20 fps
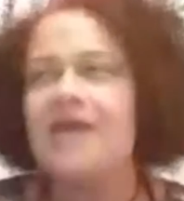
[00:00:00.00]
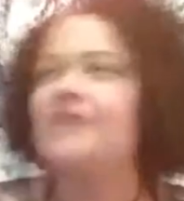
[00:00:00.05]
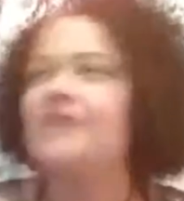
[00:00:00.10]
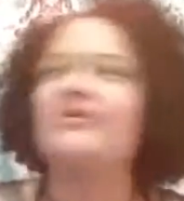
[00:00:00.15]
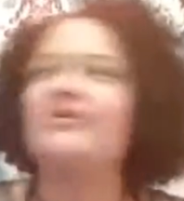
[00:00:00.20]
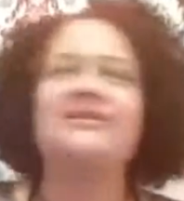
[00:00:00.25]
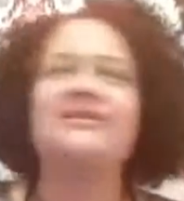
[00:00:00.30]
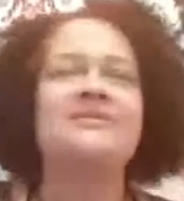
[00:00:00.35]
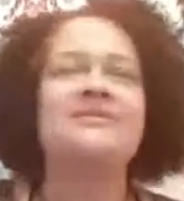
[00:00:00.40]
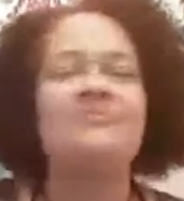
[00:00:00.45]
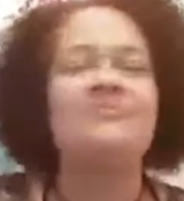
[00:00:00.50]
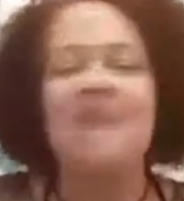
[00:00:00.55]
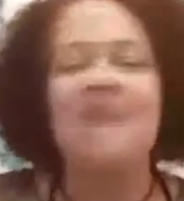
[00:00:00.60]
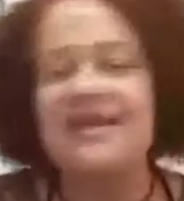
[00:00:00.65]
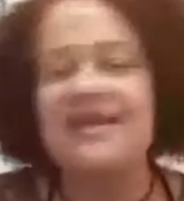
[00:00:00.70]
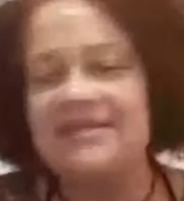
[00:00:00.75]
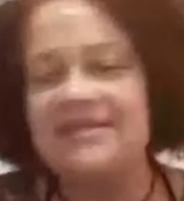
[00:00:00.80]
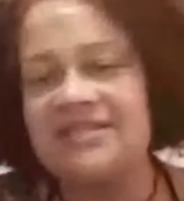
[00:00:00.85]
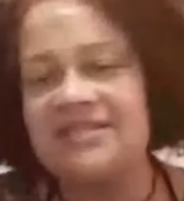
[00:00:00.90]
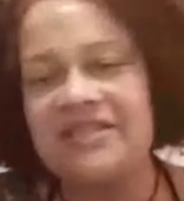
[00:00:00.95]
You get some
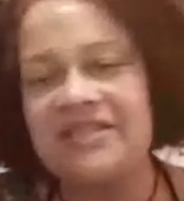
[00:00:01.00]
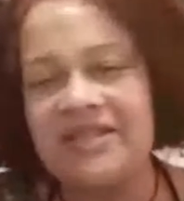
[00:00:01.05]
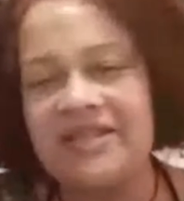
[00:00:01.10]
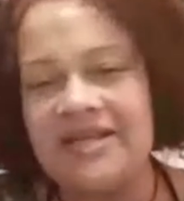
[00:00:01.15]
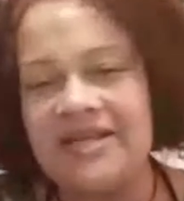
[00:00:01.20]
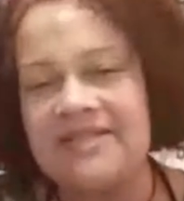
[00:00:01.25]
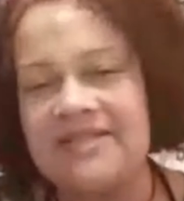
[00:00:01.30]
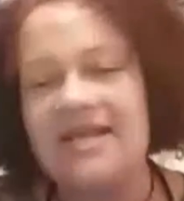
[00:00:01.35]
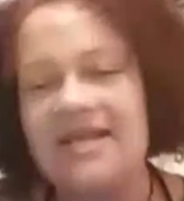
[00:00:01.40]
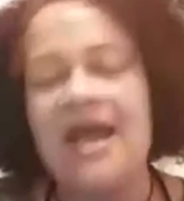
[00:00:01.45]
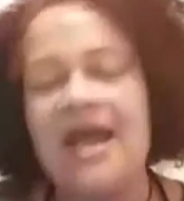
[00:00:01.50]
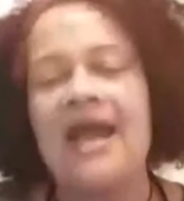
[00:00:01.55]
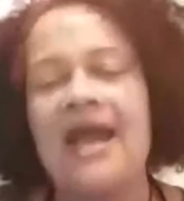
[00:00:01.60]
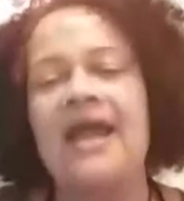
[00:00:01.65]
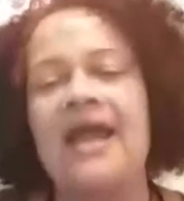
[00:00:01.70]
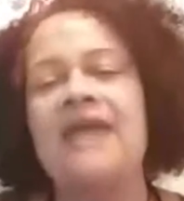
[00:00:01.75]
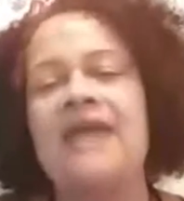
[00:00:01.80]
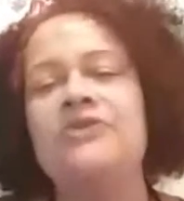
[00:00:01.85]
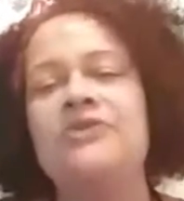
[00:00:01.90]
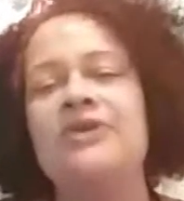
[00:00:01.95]
messages,
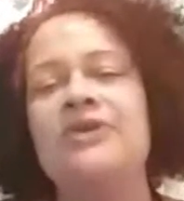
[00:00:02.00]
and